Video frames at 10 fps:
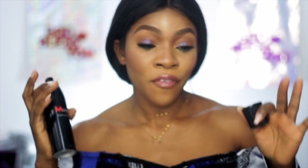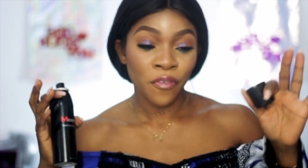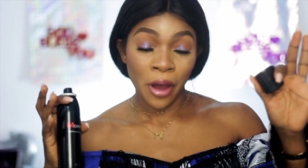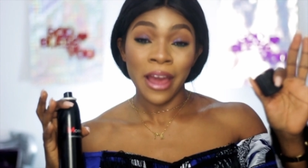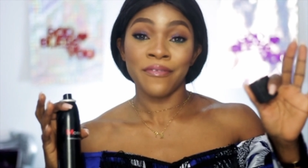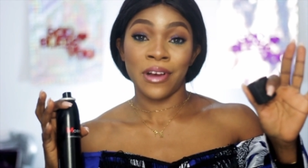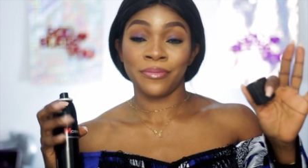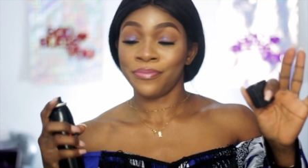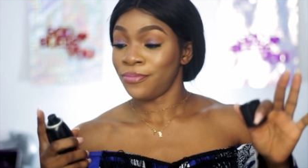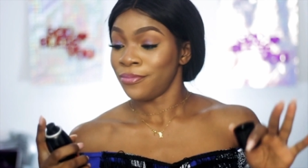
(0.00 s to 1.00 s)
forever.
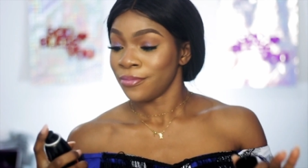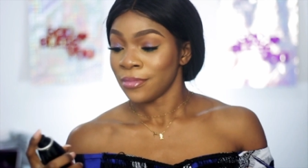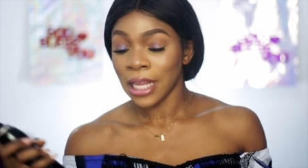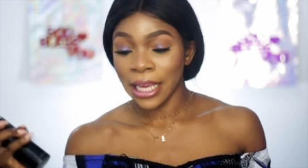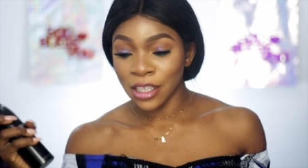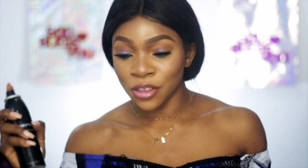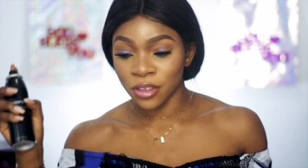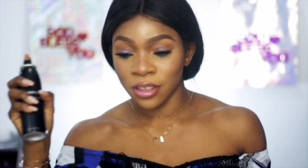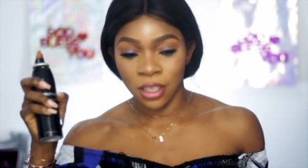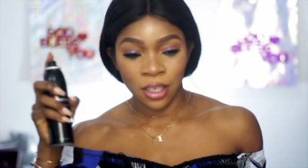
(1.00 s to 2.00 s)
Like, it
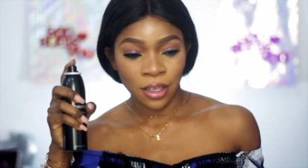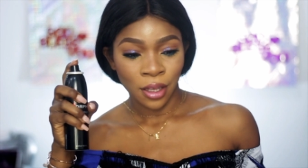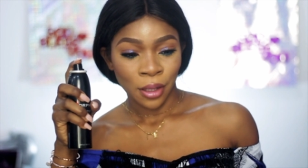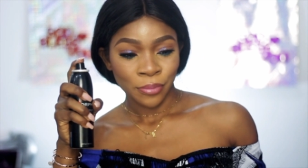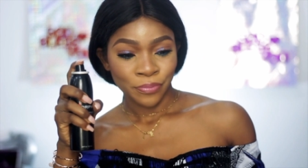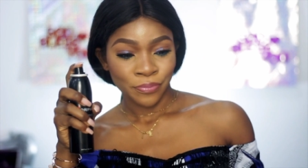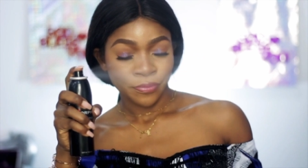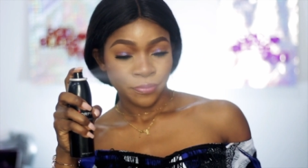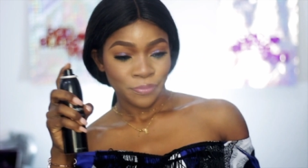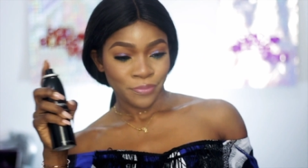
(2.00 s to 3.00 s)
just,
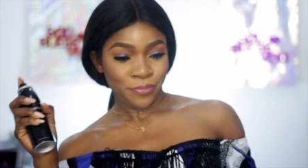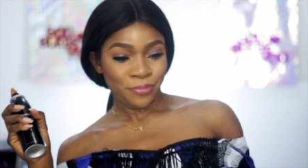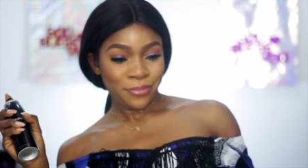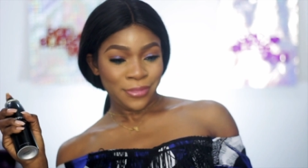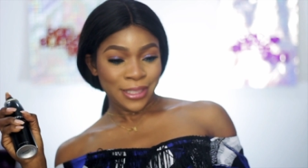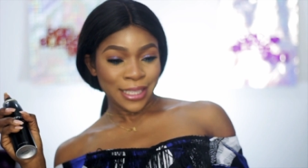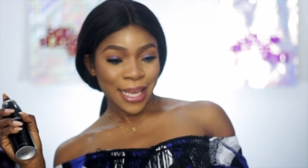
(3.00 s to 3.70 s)
see